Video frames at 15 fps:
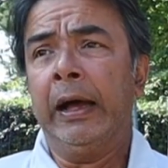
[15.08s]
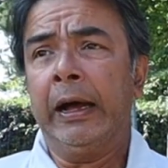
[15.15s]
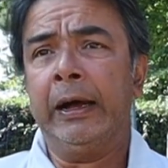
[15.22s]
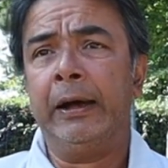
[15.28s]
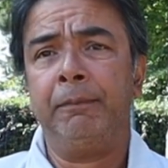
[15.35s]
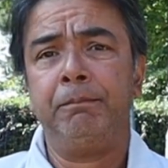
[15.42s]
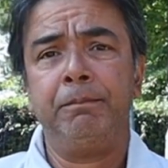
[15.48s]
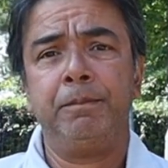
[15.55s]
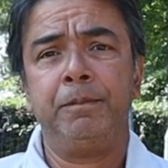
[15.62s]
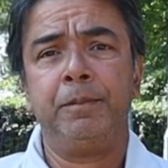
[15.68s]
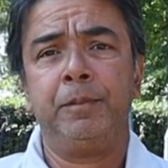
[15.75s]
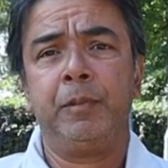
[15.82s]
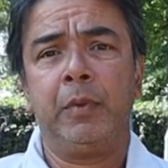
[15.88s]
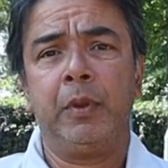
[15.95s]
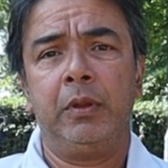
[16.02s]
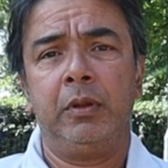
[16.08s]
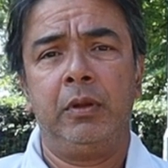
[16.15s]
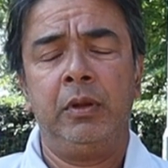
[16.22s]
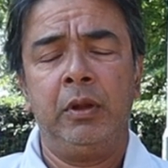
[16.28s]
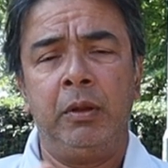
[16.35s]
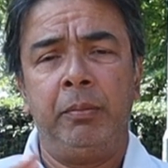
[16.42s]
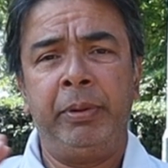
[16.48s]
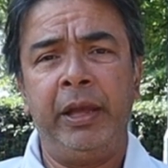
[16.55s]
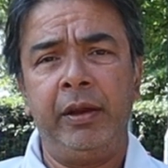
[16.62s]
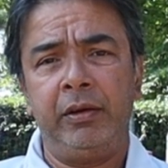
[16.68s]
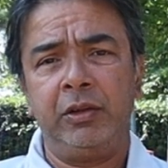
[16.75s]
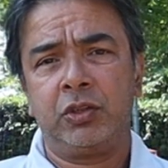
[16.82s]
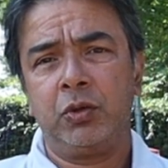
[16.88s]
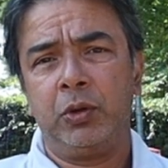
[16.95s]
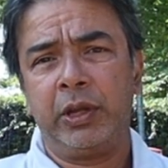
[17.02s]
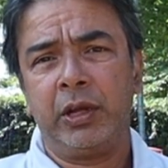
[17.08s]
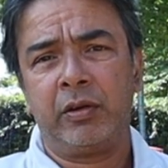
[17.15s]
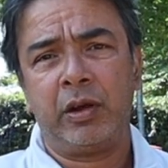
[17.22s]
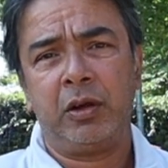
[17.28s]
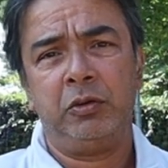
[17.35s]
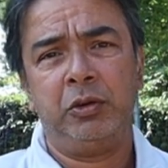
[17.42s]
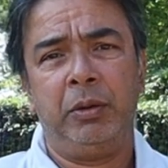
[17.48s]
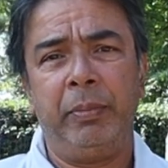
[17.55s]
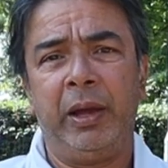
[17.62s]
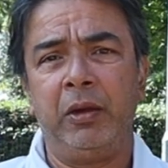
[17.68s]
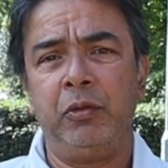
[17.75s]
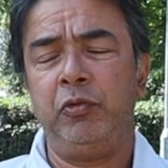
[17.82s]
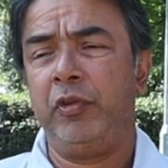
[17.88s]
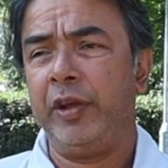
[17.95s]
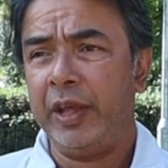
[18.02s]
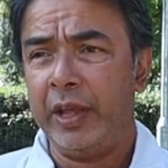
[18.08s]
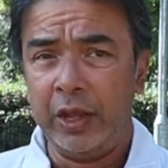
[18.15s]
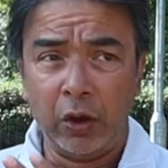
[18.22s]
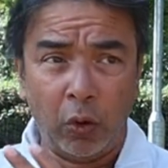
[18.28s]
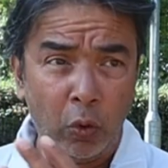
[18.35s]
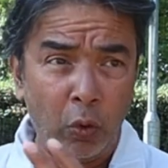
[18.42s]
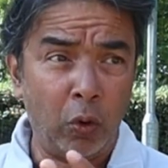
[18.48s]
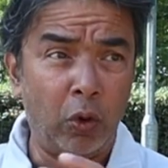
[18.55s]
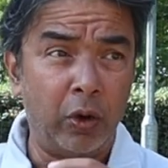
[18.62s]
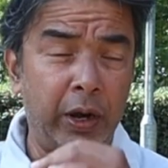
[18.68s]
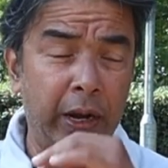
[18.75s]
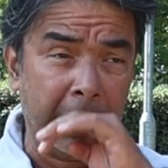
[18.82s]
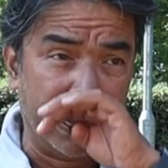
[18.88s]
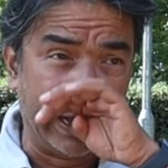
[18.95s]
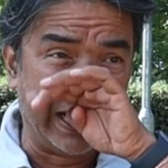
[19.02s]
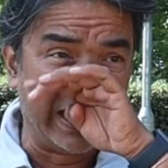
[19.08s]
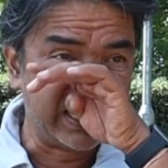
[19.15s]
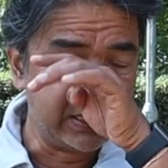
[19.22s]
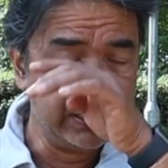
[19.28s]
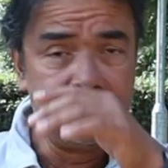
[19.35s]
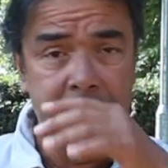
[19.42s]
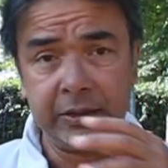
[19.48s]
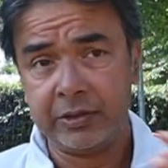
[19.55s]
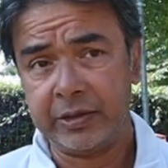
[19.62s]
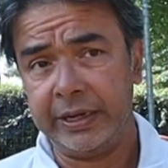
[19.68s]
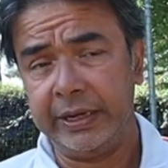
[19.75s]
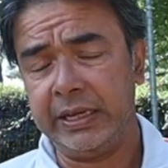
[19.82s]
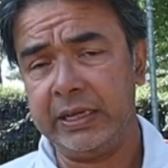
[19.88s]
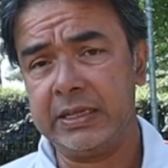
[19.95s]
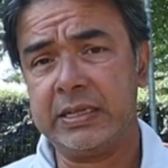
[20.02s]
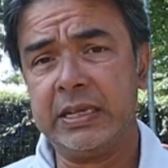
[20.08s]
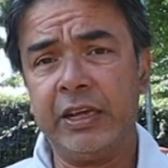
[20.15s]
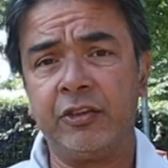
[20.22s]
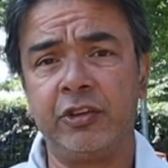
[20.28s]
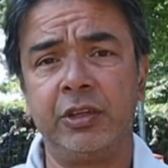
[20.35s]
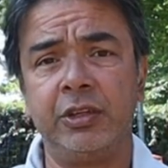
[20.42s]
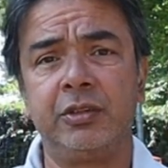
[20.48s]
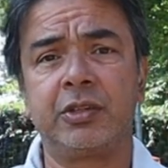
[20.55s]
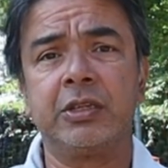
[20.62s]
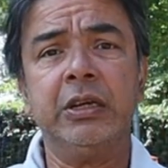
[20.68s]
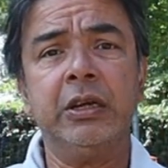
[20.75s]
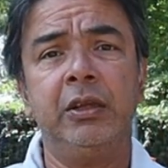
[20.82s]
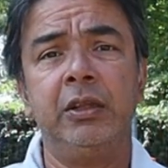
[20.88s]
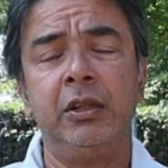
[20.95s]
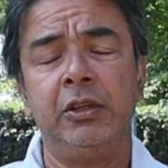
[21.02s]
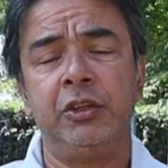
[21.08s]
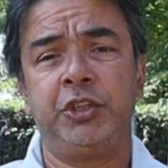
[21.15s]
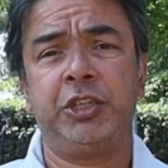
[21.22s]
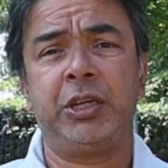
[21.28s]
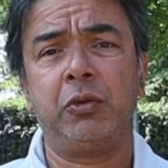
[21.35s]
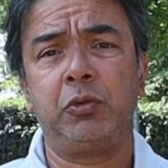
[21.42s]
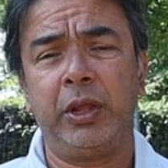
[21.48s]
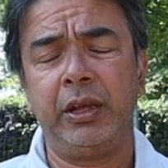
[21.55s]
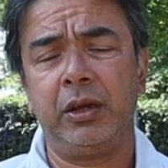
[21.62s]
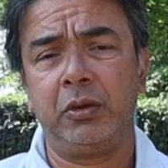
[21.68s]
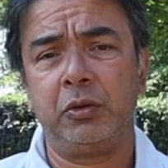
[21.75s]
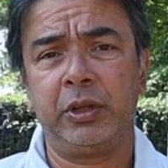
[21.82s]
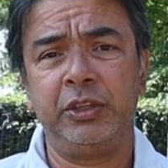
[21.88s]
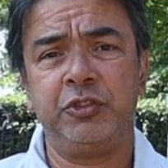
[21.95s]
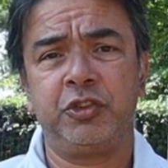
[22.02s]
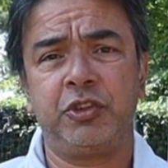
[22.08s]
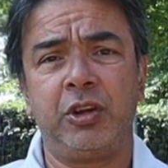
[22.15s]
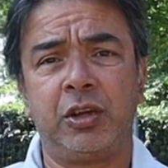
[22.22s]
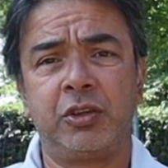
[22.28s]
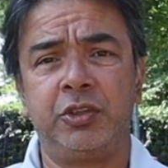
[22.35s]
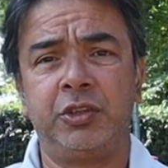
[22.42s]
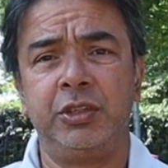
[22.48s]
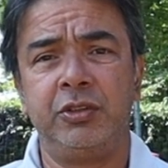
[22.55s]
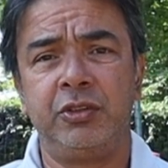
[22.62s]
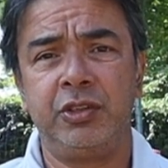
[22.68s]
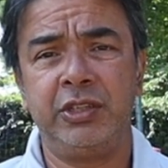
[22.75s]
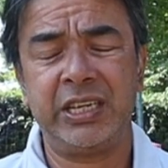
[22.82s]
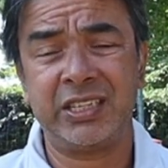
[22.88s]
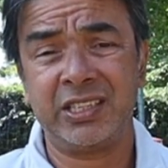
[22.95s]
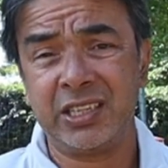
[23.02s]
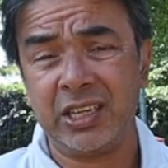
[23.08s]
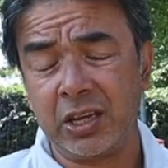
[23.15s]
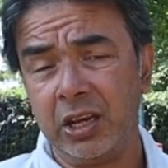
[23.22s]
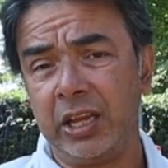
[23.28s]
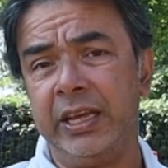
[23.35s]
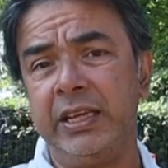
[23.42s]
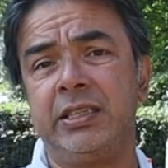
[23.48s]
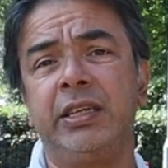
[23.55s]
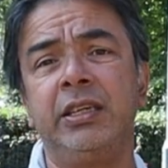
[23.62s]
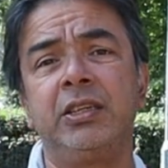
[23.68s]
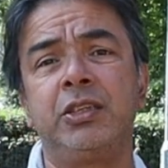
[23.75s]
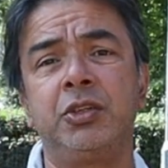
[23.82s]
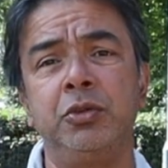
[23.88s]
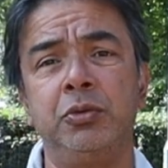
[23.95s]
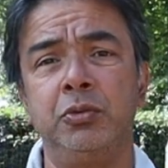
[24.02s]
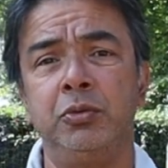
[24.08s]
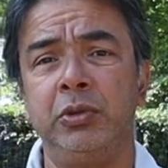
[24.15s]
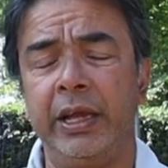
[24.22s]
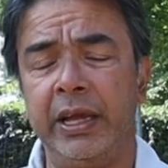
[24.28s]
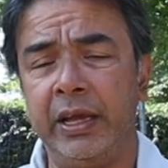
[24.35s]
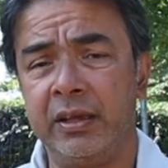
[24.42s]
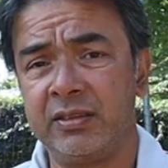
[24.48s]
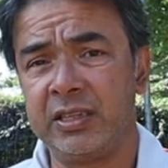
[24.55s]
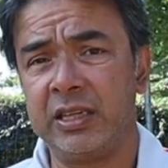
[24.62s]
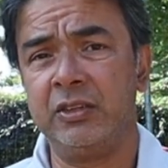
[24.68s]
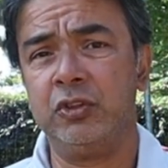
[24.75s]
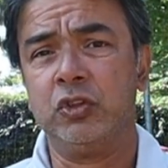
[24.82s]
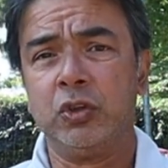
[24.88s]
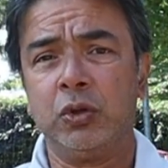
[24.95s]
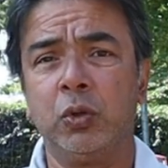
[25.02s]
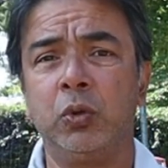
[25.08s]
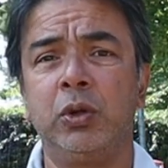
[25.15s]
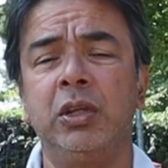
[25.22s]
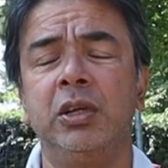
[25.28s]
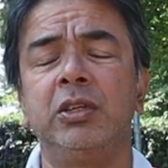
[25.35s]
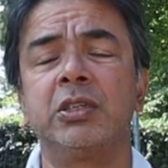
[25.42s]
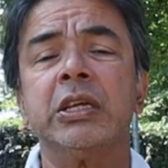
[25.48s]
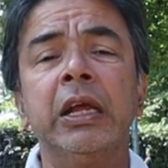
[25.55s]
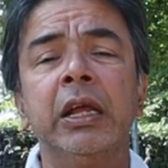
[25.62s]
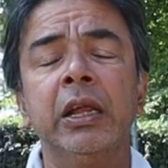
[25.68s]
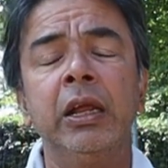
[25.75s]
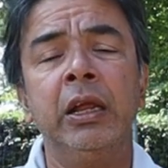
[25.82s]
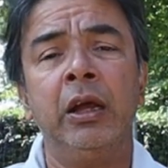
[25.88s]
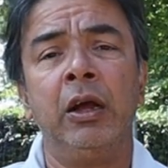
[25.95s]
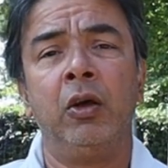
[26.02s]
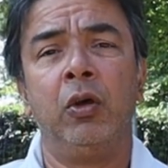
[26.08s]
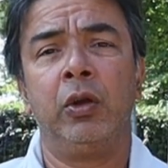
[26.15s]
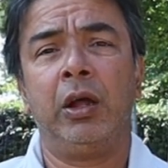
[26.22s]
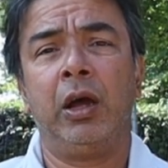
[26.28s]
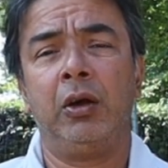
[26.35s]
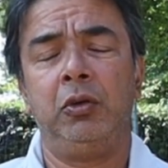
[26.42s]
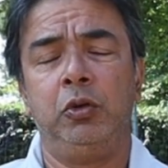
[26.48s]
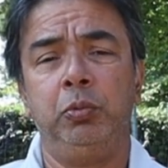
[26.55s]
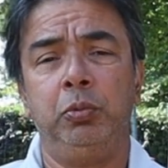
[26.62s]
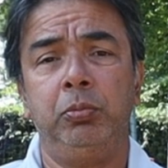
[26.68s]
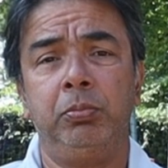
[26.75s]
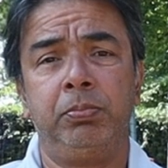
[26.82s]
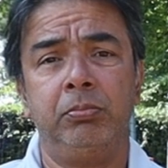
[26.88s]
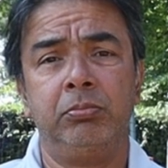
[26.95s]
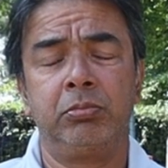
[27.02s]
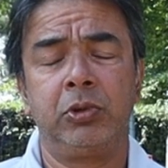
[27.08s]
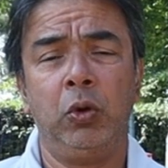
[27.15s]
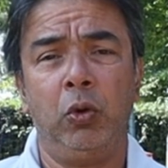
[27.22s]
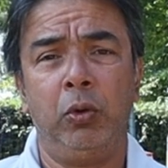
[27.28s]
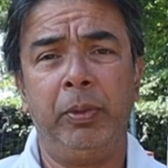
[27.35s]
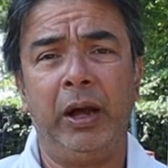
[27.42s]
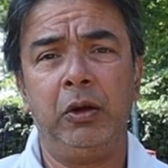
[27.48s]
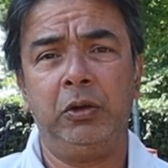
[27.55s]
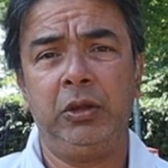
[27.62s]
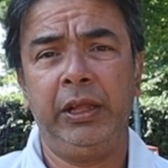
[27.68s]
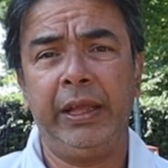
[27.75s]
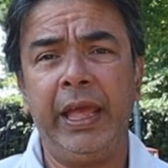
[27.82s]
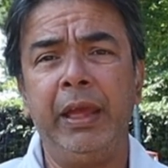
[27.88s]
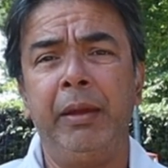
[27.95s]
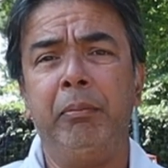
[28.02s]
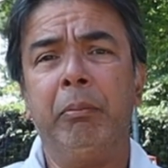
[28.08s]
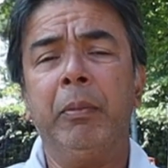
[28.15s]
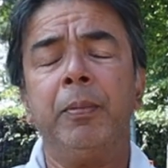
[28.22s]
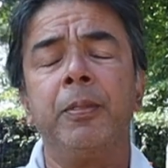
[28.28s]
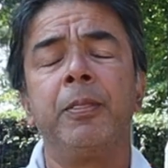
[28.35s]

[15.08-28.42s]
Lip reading: Parents going around the boundary or at training sessions, shouting out instructions, gesticulating to their sons or daughters on how to go about the game.